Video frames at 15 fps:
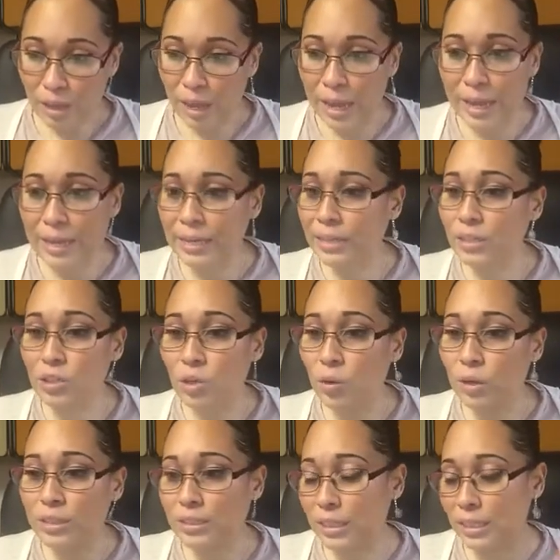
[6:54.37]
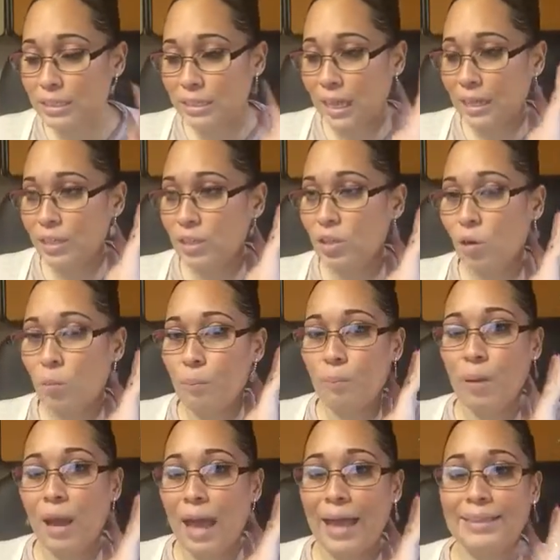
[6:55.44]
And you know, it's it's like you know,
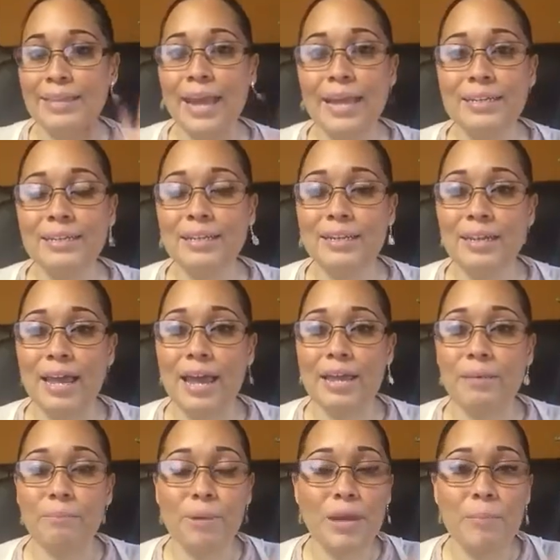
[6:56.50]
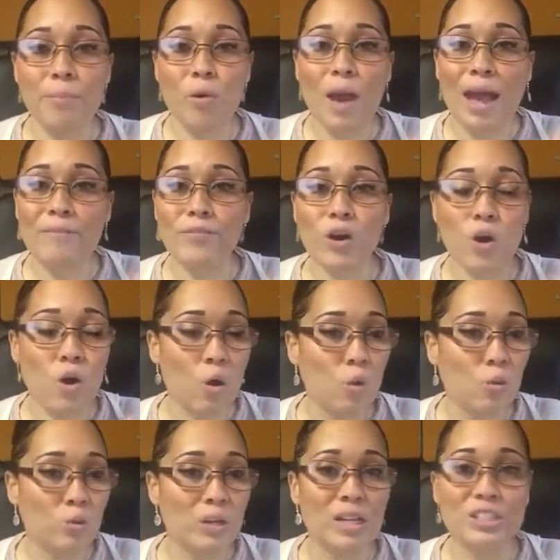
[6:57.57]
at the end of the day, people have their
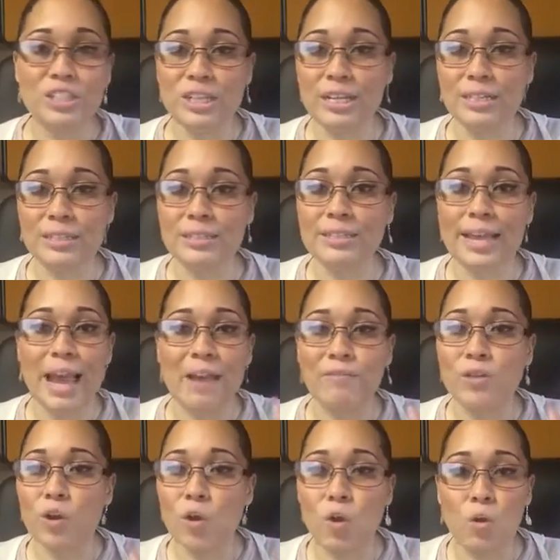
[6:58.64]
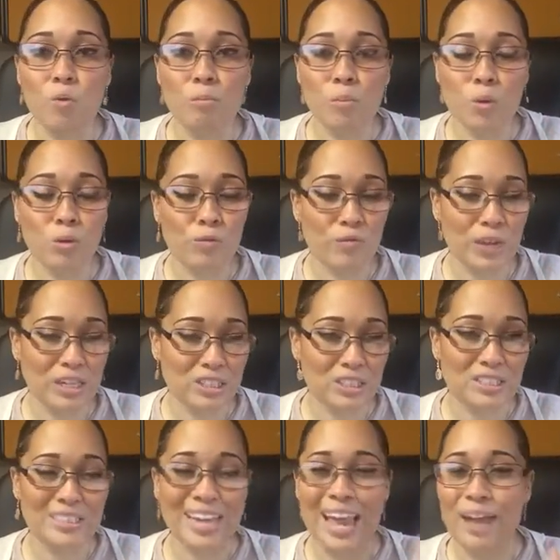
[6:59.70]
own agendas, they have their own
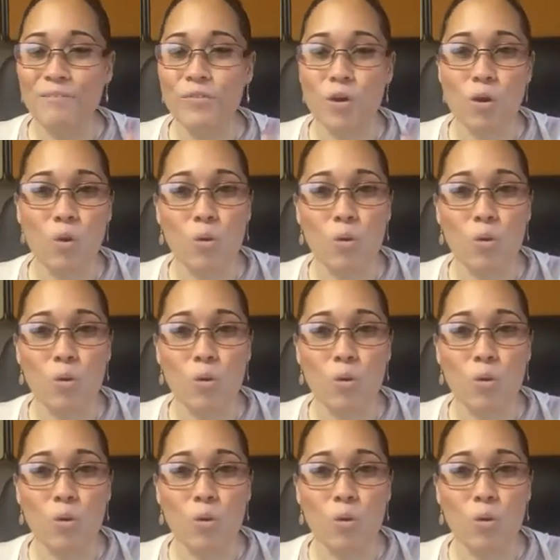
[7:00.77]
motivations, they have their